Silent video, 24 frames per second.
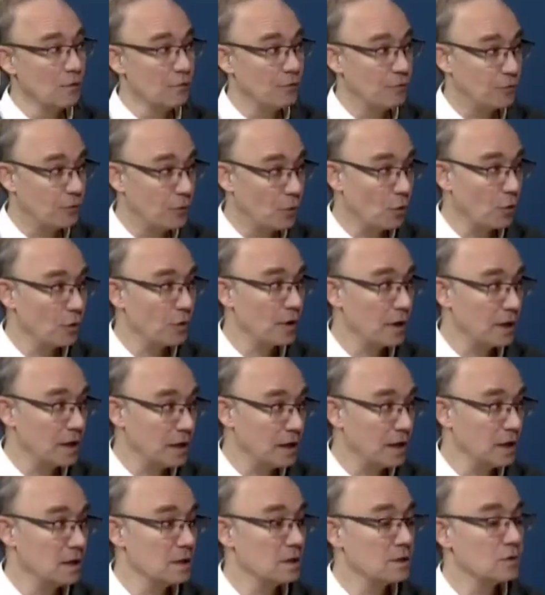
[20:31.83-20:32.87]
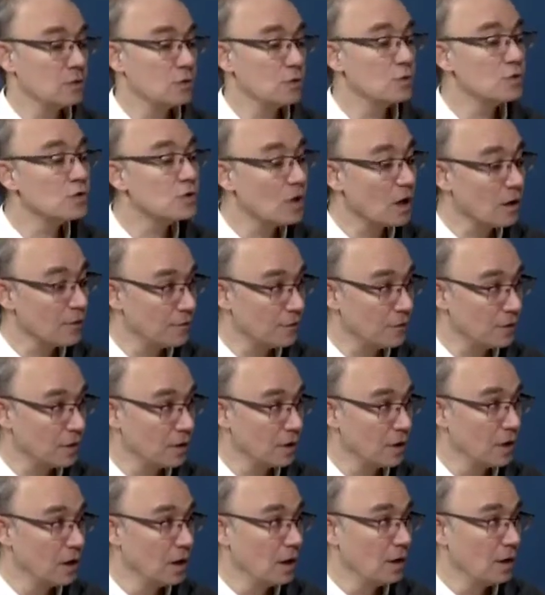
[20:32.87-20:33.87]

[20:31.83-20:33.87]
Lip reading: for the kids to suffer